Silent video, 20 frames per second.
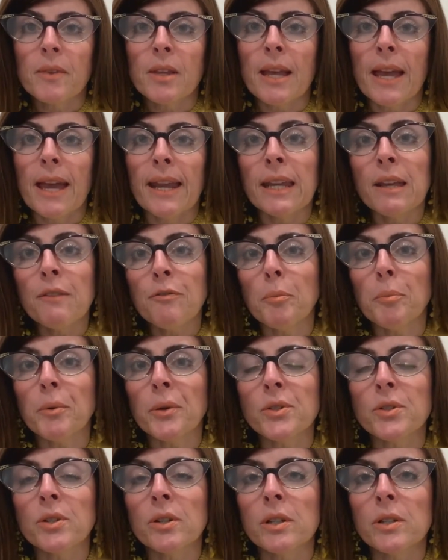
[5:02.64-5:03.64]
And if a
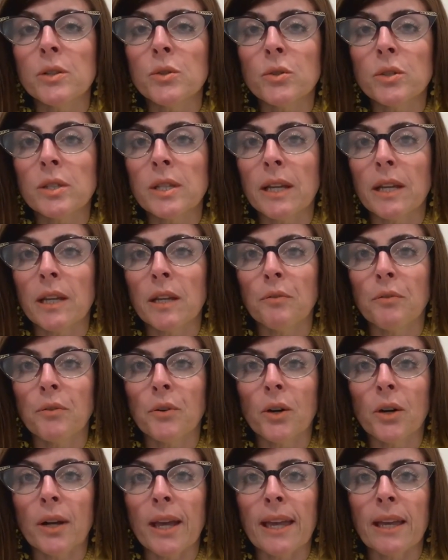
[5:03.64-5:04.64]
person is using it
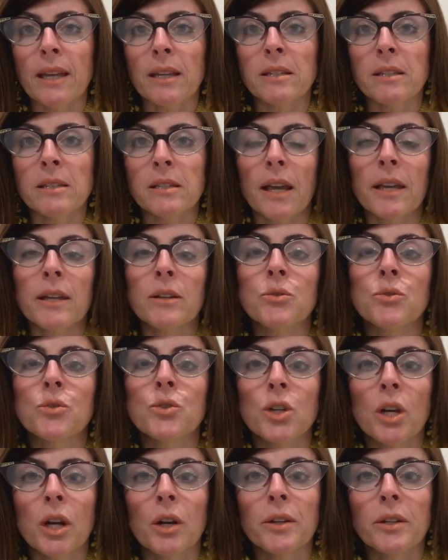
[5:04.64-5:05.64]
for a desire to
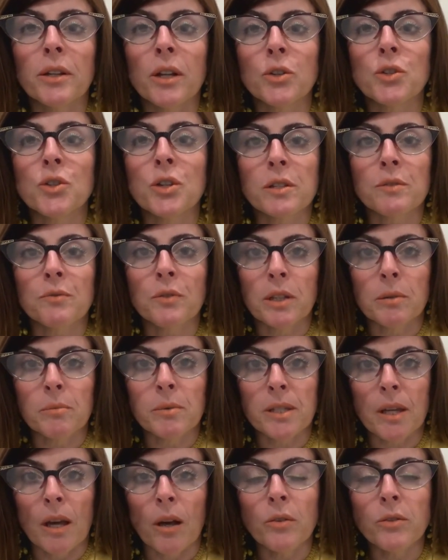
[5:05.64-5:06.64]
share and not just for
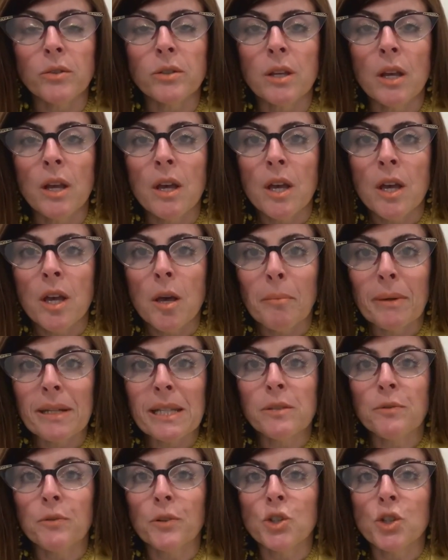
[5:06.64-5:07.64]
themselves, but
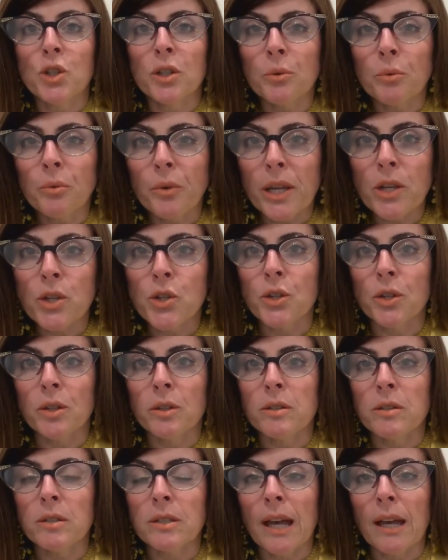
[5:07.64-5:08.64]
it's for
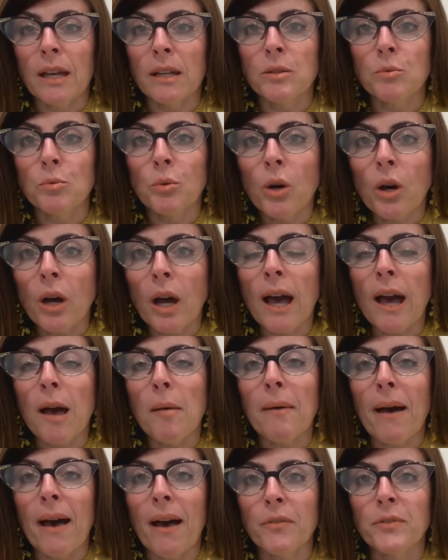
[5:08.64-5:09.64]
generations that will
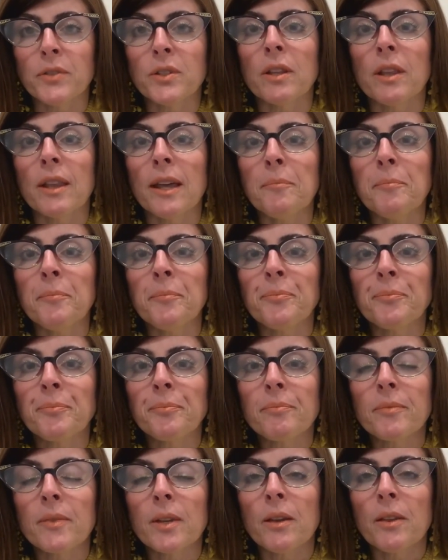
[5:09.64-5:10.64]
come after them.
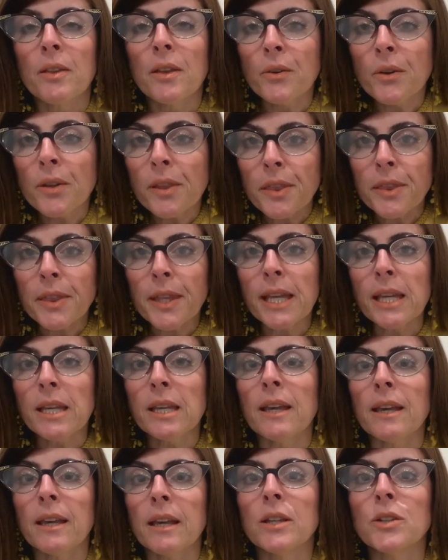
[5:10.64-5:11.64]
They're
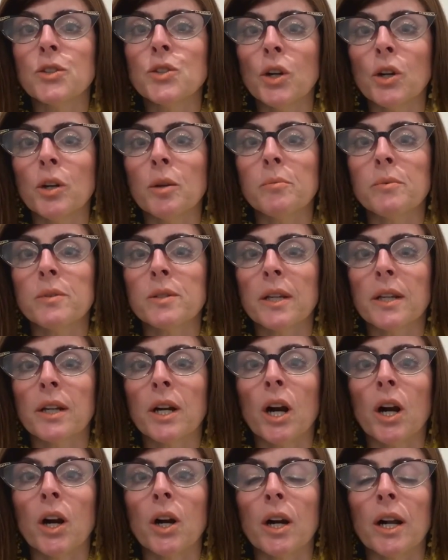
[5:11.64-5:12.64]
thinking in terms that
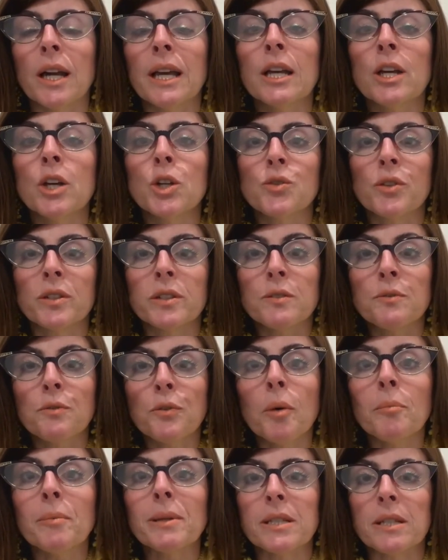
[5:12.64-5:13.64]
are
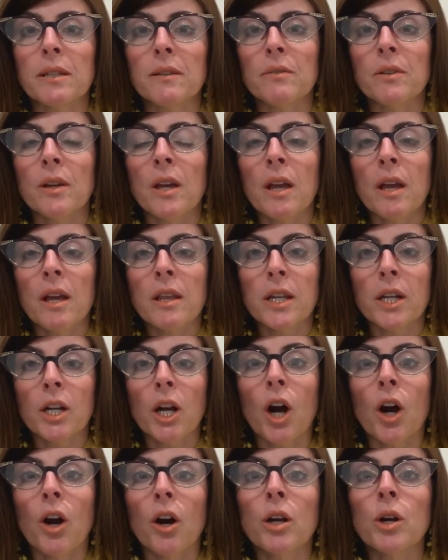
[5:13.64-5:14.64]
transformative, that
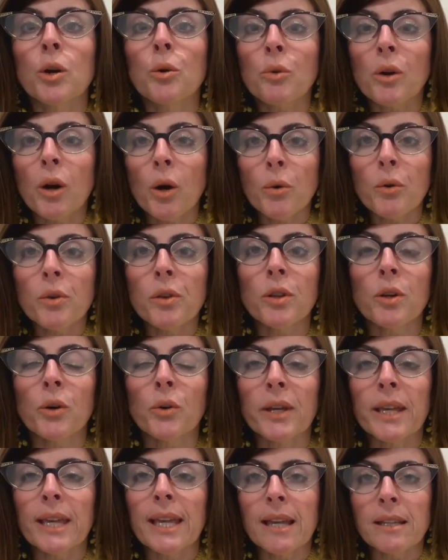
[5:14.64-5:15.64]
are growth
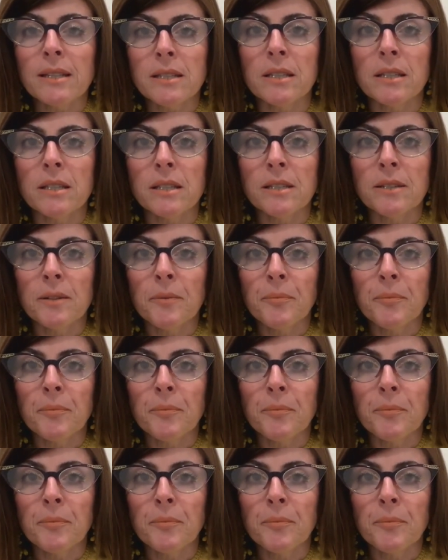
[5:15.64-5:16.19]
oriented.